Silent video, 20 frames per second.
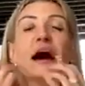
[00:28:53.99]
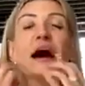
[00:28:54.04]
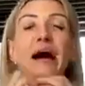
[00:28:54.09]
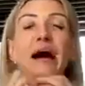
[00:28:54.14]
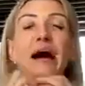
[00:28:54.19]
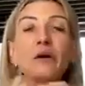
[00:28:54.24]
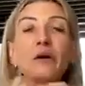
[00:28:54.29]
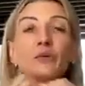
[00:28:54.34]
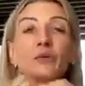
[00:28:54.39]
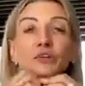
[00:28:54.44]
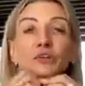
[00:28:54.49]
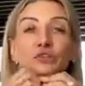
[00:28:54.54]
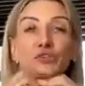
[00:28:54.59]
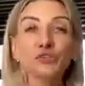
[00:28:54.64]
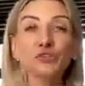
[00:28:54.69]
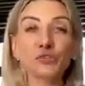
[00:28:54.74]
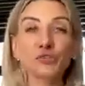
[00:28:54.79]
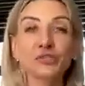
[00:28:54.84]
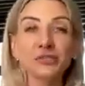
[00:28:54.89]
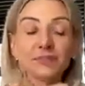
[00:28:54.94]
I want
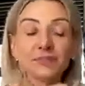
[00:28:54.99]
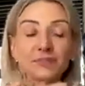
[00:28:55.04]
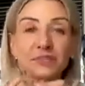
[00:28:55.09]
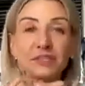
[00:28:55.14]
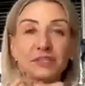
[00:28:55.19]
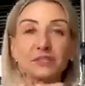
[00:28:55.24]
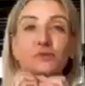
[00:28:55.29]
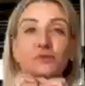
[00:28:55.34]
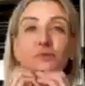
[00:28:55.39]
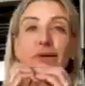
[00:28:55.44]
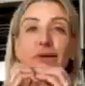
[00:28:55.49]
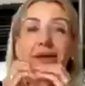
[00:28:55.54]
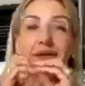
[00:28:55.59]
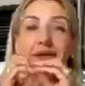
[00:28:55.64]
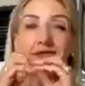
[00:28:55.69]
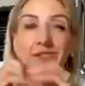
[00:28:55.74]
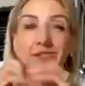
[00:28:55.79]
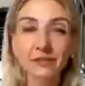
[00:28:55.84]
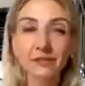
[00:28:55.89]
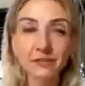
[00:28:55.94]
to do something to make
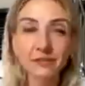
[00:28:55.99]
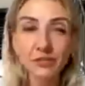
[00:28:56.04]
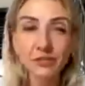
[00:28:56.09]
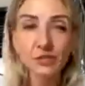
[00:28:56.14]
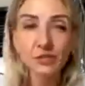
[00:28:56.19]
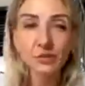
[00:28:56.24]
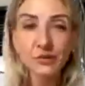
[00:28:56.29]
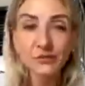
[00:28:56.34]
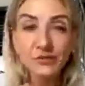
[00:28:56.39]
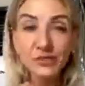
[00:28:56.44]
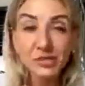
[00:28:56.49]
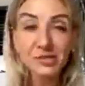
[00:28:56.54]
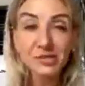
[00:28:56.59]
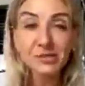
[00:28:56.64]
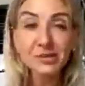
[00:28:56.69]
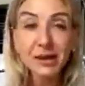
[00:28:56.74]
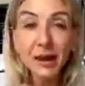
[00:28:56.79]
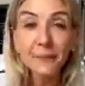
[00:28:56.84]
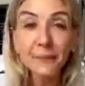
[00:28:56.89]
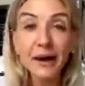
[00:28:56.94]
a difference. We've
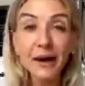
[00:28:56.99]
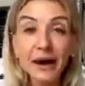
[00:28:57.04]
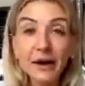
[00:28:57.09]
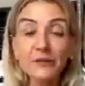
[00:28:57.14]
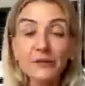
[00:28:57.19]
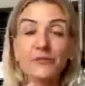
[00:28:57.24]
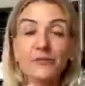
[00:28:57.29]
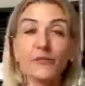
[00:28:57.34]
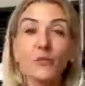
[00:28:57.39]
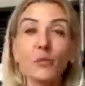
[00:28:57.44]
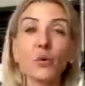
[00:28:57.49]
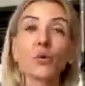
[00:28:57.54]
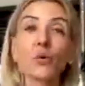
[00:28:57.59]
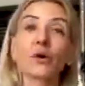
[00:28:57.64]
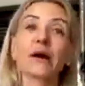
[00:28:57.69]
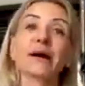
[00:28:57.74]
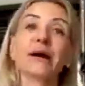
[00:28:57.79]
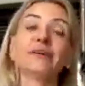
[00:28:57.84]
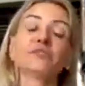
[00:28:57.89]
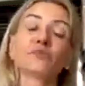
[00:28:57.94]
just come out of
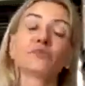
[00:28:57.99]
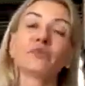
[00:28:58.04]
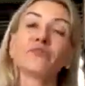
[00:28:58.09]
war, guys.